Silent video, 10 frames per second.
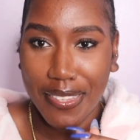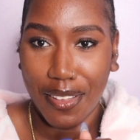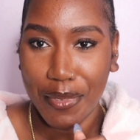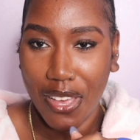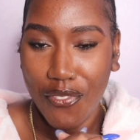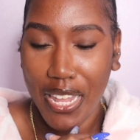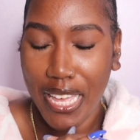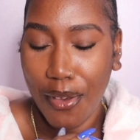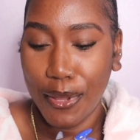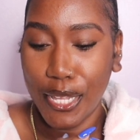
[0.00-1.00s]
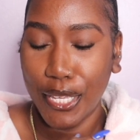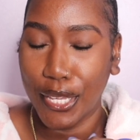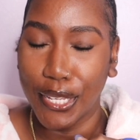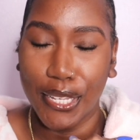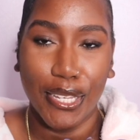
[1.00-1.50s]
tell me, I feel like I would look
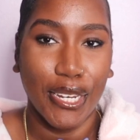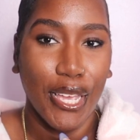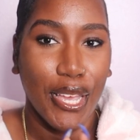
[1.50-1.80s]
good